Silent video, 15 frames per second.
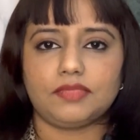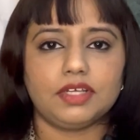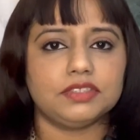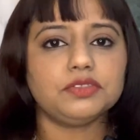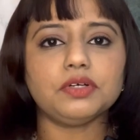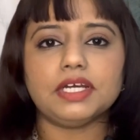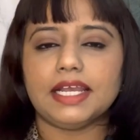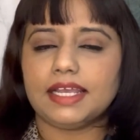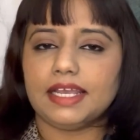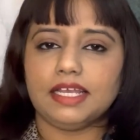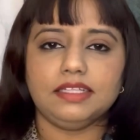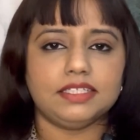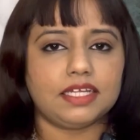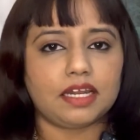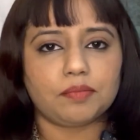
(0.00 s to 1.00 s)
So
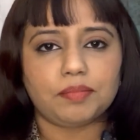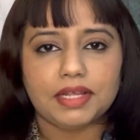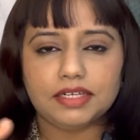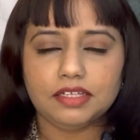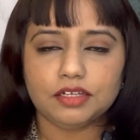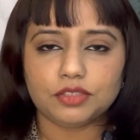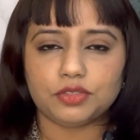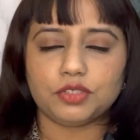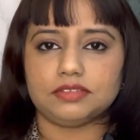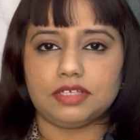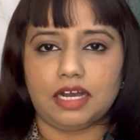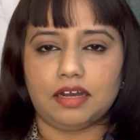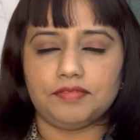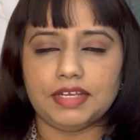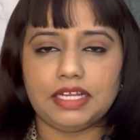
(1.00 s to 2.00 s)
again, there are plenty of resources
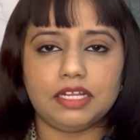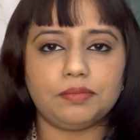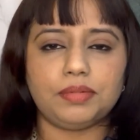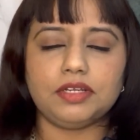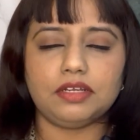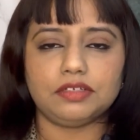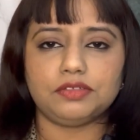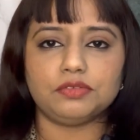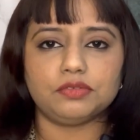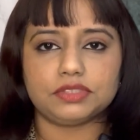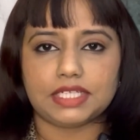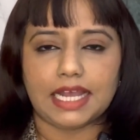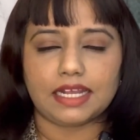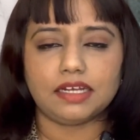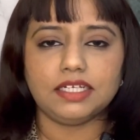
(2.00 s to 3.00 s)
available to
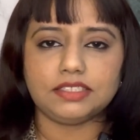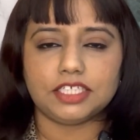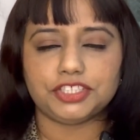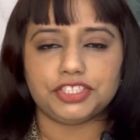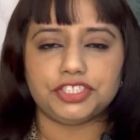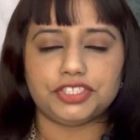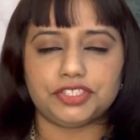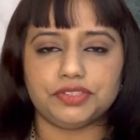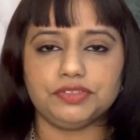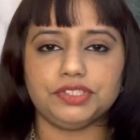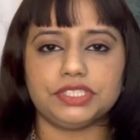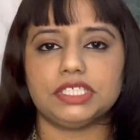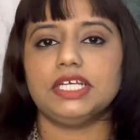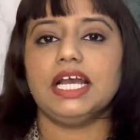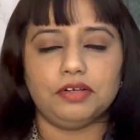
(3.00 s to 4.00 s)
tackle such
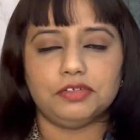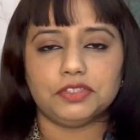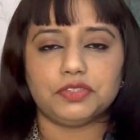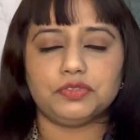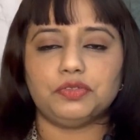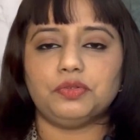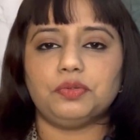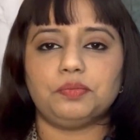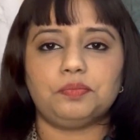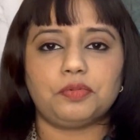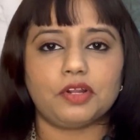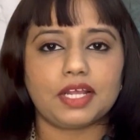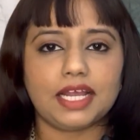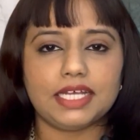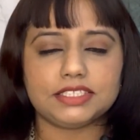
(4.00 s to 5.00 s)
issues. So
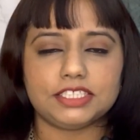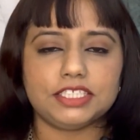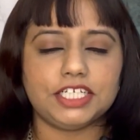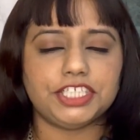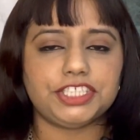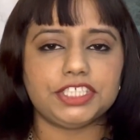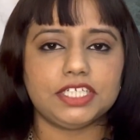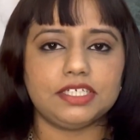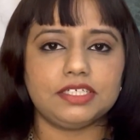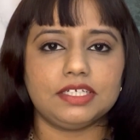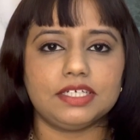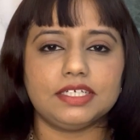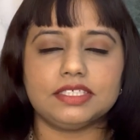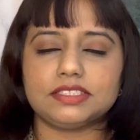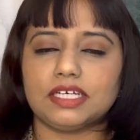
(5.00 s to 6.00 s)
procrastination
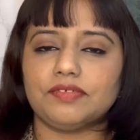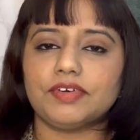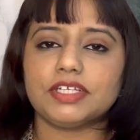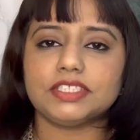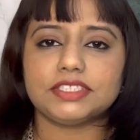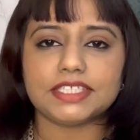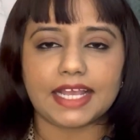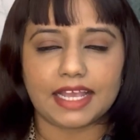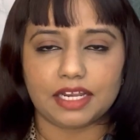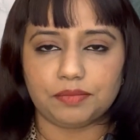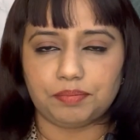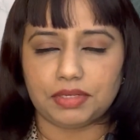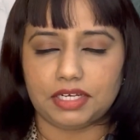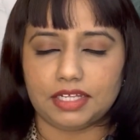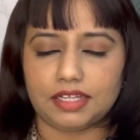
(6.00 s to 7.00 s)
is our
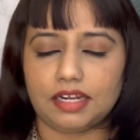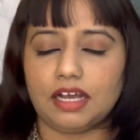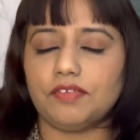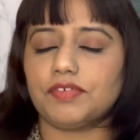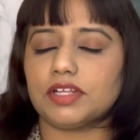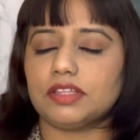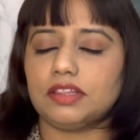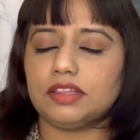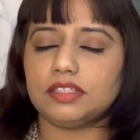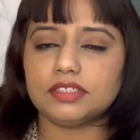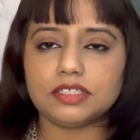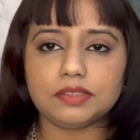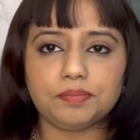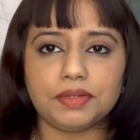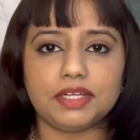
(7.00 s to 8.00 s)
second pillar. Our
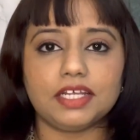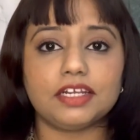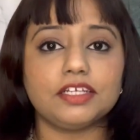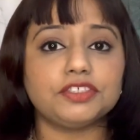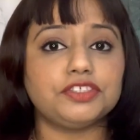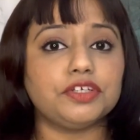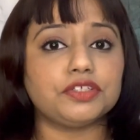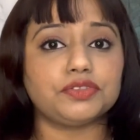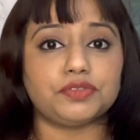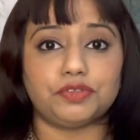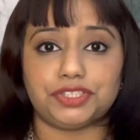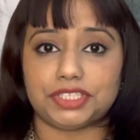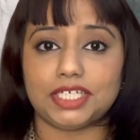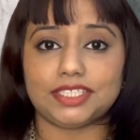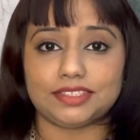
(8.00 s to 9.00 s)
third pillar is your
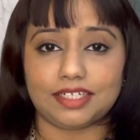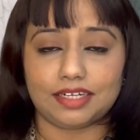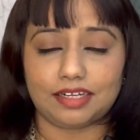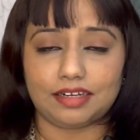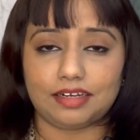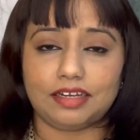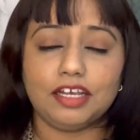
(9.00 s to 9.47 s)
social circle.